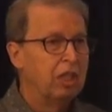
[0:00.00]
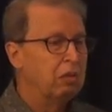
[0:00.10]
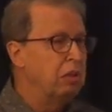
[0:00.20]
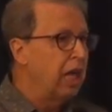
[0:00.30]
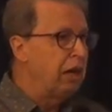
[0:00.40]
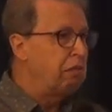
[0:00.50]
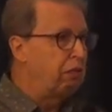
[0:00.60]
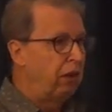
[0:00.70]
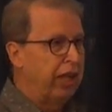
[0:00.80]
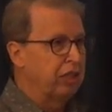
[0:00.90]
we have
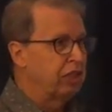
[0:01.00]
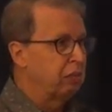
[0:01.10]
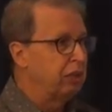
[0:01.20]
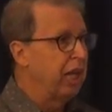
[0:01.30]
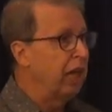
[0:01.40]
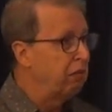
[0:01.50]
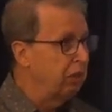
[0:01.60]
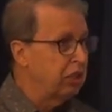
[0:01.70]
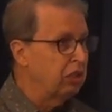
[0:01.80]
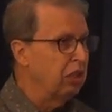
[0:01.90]
friends, we have
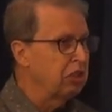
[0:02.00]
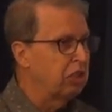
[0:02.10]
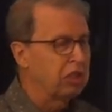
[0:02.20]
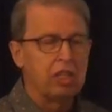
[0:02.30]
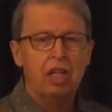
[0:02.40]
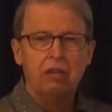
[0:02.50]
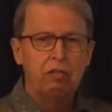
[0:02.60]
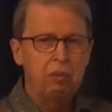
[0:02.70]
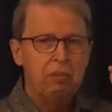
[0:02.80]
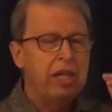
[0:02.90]
resources.
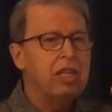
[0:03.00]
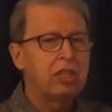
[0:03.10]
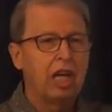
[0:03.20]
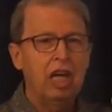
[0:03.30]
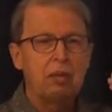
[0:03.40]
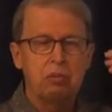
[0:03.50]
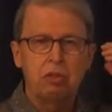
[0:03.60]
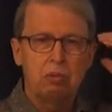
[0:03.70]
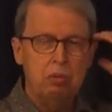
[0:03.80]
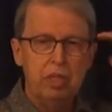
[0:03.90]
For many
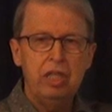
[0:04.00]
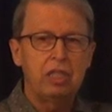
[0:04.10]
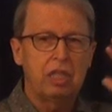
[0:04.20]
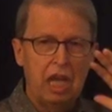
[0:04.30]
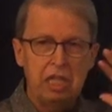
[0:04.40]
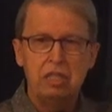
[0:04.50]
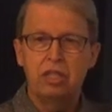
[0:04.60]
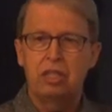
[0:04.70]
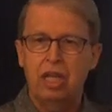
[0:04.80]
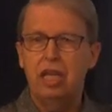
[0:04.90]
times, we
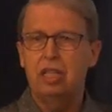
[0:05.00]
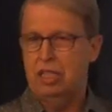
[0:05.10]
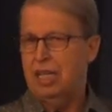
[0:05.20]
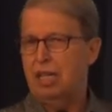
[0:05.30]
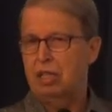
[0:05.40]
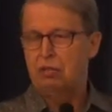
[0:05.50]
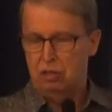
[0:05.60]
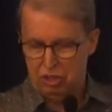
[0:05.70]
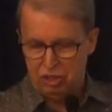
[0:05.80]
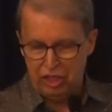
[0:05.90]
can take care of
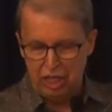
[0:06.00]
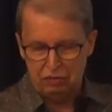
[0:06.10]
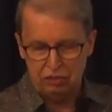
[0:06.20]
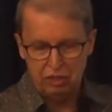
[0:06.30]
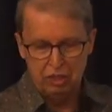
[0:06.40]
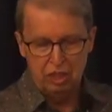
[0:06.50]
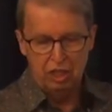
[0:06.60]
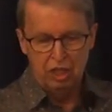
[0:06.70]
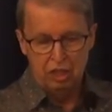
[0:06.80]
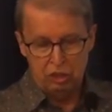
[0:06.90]
ourselves.
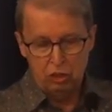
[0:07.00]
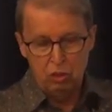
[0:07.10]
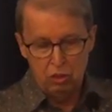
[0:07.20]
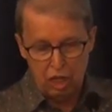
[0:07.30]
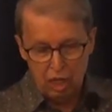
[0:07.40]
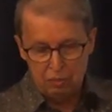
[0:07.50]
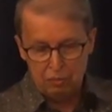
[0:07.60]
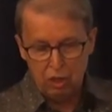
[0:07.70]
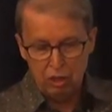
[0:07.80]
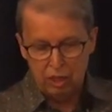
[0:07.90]
So,
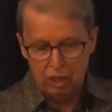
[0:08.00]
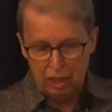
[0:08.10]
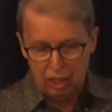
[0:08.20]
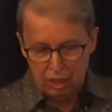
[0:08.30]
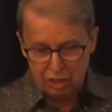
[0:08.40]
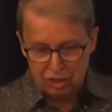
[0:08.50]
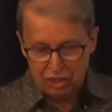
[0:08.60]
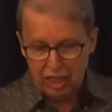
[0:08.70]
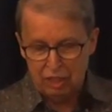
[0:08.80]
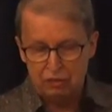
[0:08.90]
humble
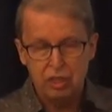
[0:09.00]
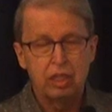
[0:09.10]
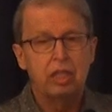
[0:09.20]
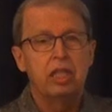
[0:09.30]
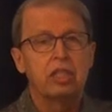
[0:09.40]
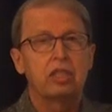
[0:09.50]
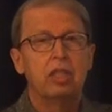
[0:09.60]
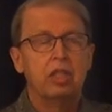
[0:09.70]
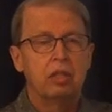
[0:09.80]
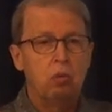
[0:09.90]
ourselves is
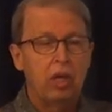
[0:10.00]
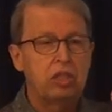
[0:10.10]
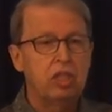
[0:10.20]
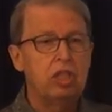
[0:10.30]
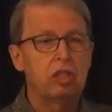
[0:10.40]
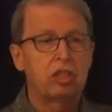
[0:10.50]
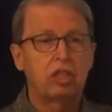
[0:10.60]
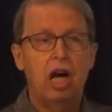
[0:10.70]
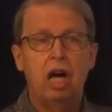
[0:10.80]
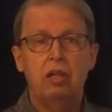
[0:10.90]
what Jesus
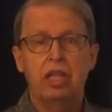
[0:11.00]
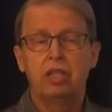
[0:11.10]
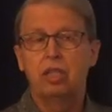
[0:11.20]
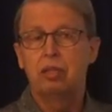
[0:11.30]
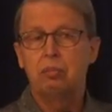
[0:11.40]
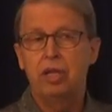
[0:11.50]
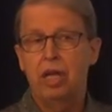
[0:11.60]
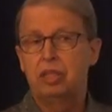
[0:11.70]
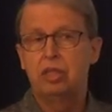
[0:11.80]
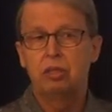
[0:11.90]
called in the
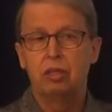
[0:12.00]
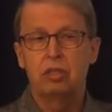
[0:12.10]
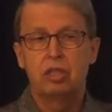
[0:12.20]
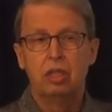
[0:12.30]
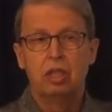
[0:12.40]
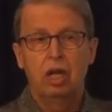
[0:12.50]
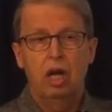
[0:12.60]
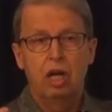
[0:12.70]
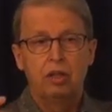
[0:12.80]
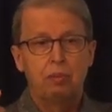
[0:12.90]
Beatitudes
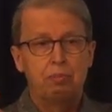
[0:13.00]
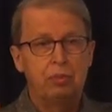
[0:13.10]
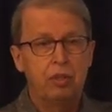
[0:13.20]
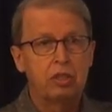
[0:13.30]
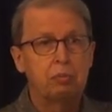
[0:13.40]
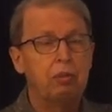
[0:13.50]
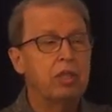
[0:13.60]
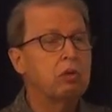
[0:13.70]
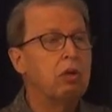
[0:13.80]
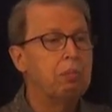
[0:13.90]
uh, the
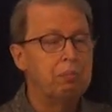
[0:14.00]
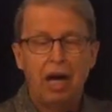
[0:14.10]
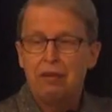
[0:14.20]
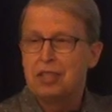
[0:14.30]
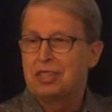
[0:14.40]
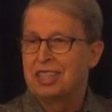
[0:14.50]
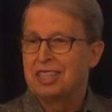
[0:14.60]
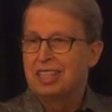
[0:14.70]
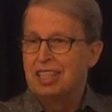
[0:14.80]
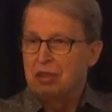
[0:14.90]
spiritual
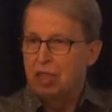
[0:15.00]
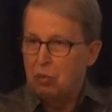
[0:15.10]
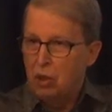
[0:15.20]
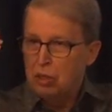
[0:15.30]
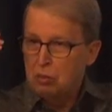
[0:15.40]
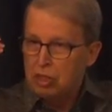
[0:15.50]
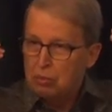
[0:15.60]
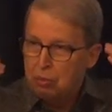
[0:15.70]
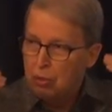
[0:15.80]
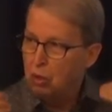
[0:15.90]
poverty, the one who
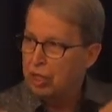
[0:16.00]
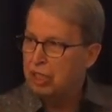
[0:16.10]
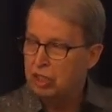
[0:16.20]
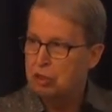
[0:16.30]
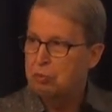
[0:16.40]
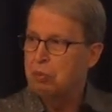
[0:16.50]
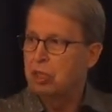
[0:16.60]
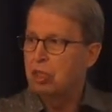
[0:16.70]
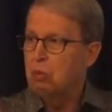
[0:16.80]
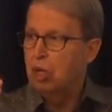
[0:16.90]
is poor in
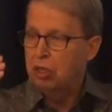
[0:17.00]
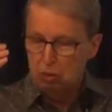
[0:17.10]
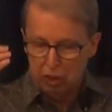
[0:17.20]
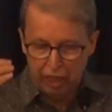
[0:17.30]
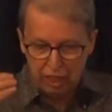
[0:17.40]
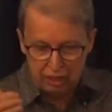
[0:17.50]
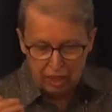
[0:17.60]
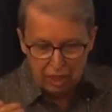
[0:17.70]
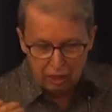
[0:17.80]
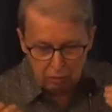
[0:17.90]
spirit, the one who
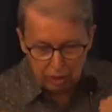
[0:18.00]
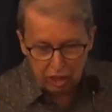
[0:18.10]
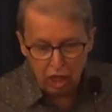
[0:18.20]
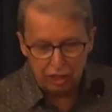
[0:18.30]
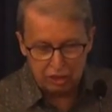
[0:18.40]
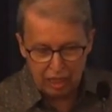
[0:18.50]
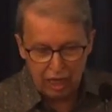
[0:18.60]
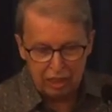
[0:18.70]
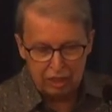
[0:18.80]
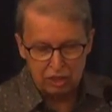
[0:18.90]
can
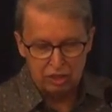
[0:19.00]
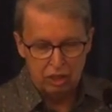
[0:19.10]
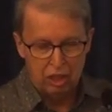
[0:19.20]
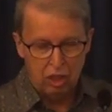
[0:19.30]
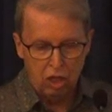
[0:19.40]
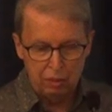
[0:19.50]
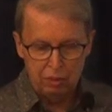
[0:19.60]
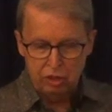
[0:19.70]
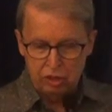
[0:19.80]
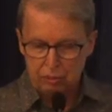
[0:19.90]
recognize
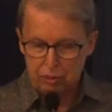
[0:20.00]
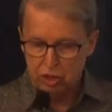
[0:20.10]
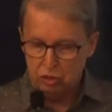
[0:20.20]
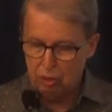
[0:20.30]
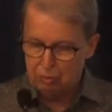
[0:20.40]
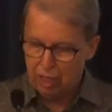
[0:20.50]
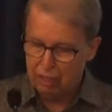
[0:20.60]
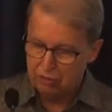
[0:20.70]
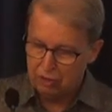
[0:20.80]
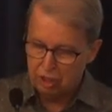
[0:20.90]
our spiritual
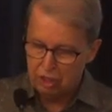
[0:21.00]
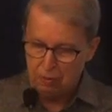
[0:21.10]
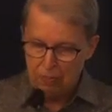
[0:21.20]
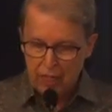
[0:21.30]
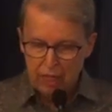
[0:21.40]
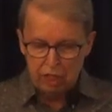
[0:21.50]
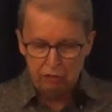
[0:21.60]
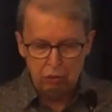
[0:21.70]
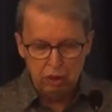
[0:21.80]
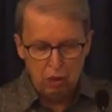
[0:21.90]
poverty.
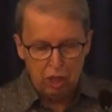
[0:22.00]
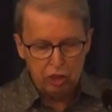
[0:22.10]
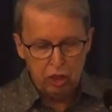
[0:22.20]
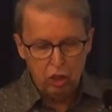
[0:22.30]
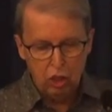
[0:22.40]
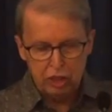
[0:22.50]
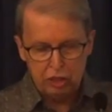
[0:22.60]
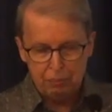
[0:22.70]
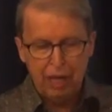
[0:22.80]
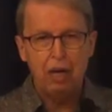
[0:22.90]
If we want the
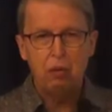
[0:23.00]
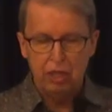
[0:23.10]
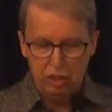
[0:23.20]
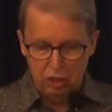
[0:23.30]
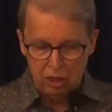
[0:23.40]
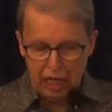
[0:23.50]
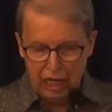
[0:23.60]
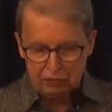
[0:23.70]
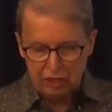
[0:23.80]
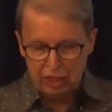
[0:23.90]
Lord's power in our
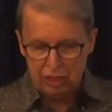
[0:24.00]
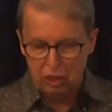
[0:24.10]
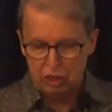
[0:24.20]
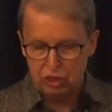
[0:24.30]
lives and in our